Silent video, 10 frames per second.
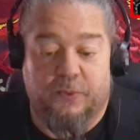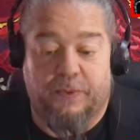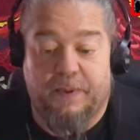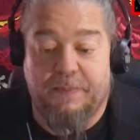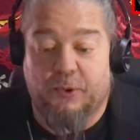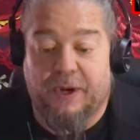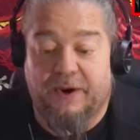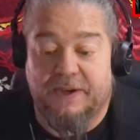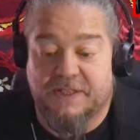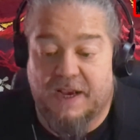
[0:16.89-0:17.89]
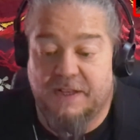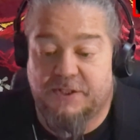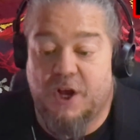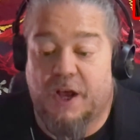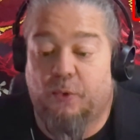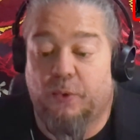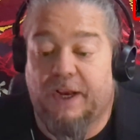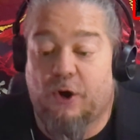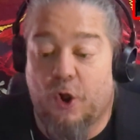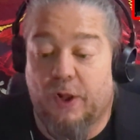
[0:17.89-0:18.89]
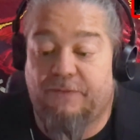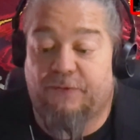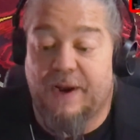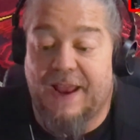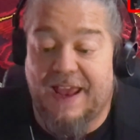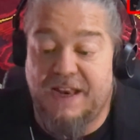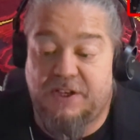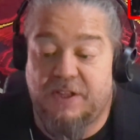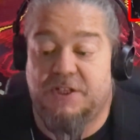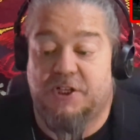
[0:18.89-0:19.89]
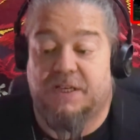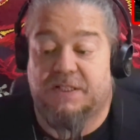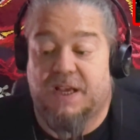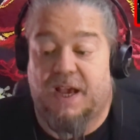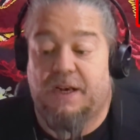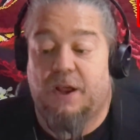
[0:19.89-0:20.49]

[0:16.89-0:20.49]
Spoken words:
with people carrying signs not only calling for an end to the genocide,